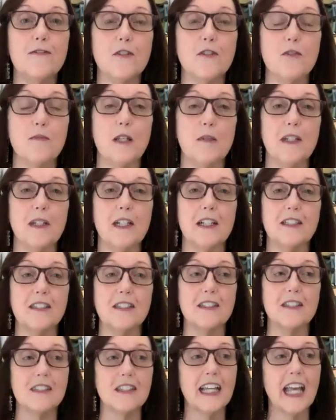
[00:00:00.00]
for me because
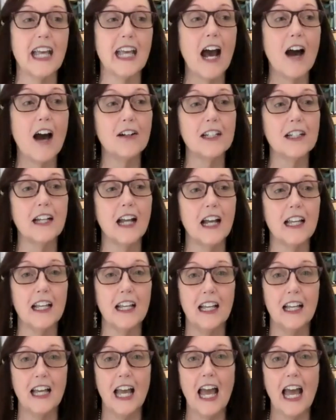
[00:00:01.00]
it's like, how can I,
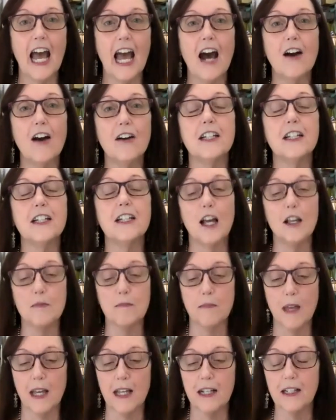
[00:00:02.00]
how can I
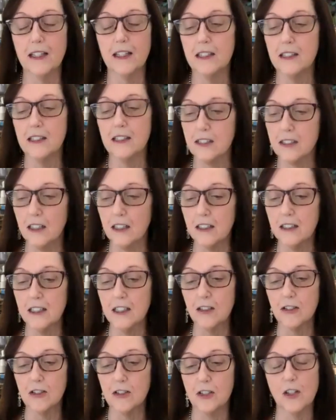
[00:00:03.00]
make this
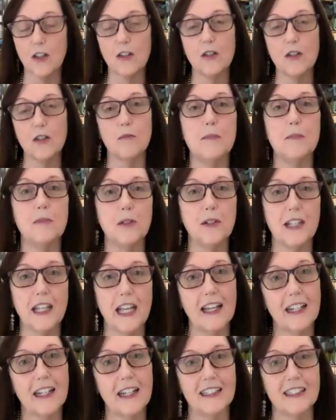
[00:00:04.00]
clear so that people
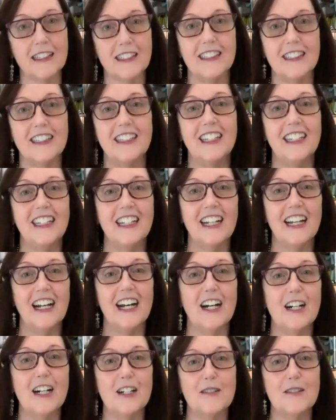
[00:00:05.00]
get it?
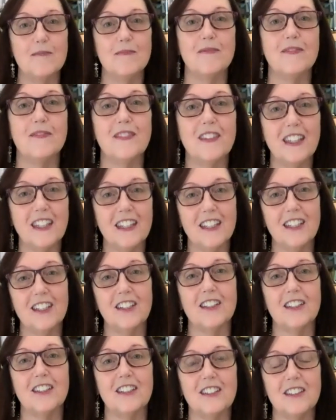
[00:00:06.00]
Um,
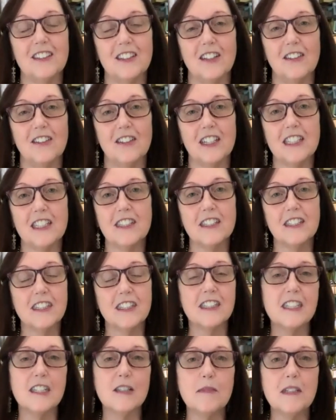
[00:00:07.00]
you know because it's
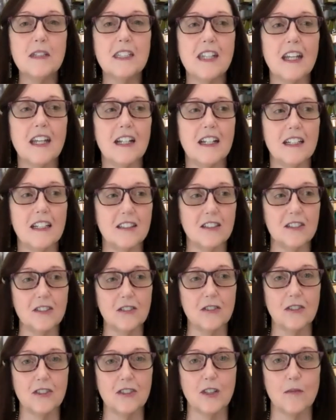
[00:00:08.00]
intimidating to
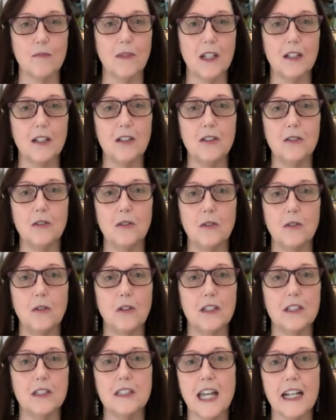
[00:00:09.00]
do something new or
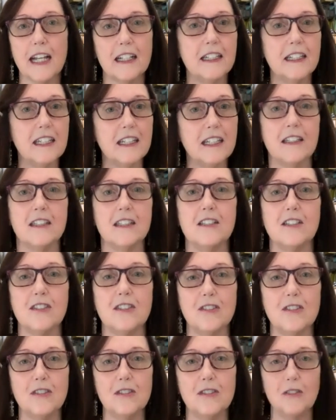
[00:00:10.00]
a technique that's
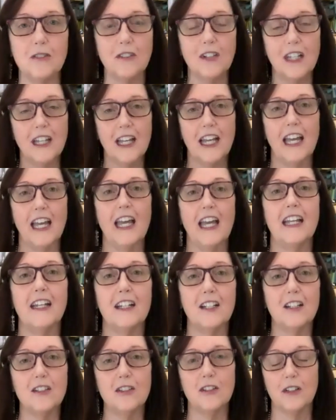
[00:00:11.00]
new and
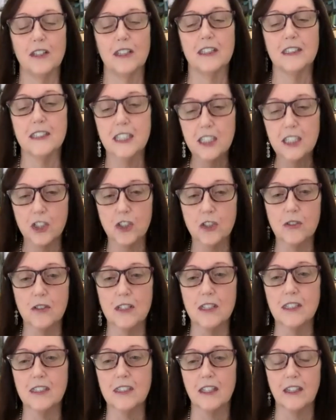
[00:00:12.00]
you know and the teacher
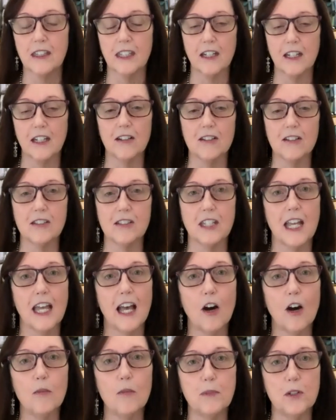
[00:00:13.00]
isn't there to
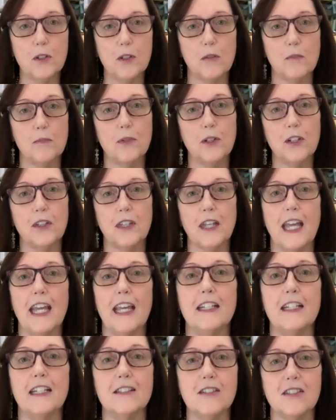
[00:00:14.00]
help you to put the
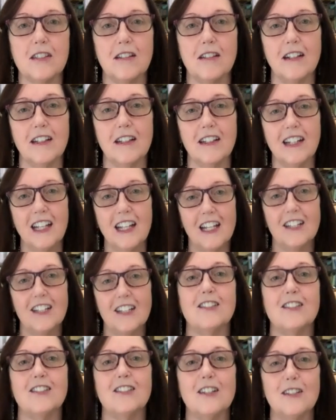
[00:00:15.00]
hands on
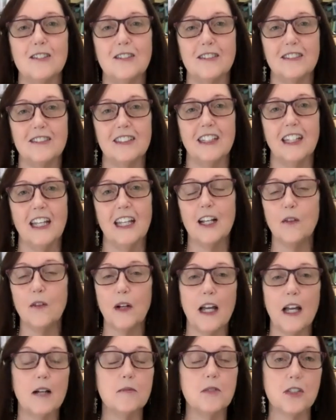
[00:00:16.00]
so anyway
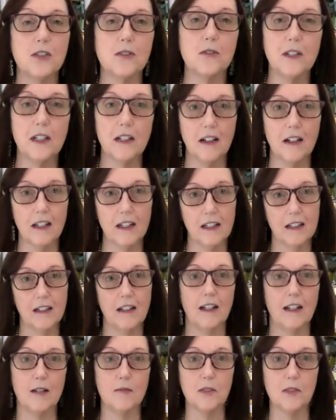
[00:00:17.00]
i'm just going on and
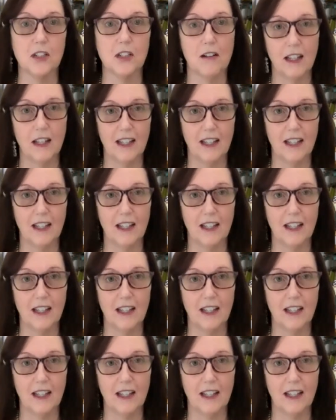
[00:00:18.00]
on i'm sorry